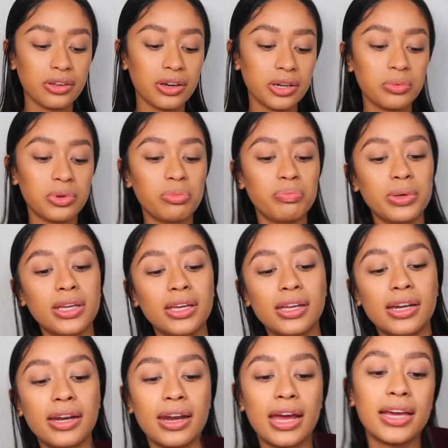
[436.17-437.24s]
thought it would
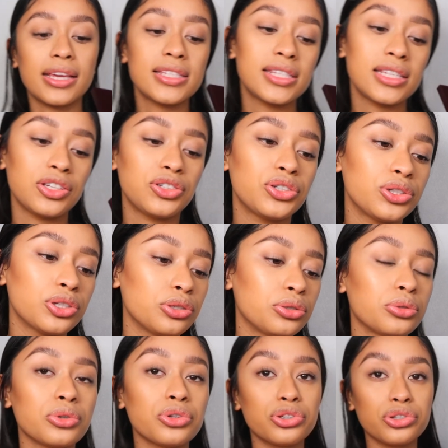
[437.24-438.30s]
be nice
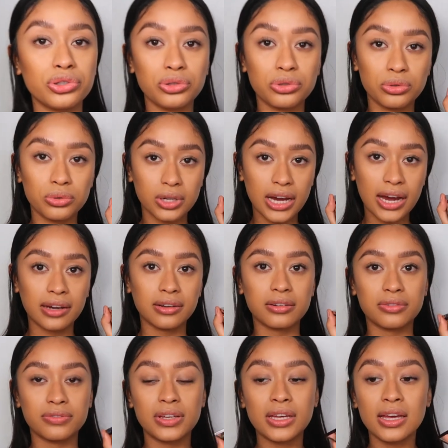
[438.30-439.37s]
to do kind
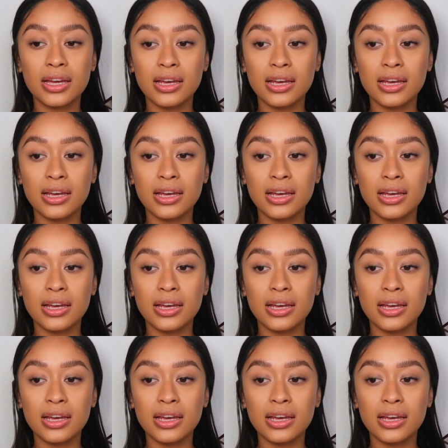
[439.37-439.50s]
of